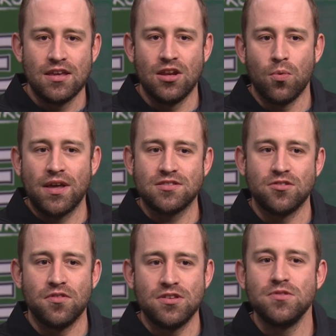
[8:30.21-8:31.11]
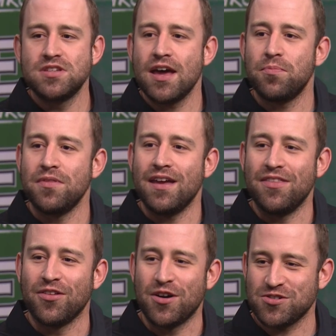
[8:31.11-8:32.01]
we get to do the UTEP
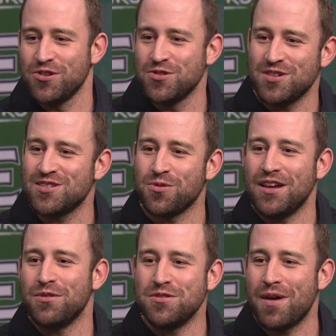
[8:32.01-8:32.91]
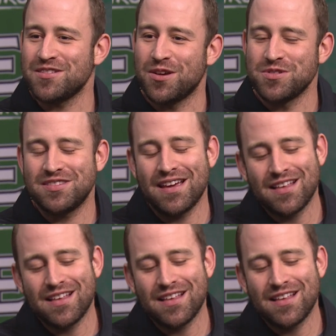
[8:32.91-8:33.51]
and the Las Cruces swing with New Mexico State.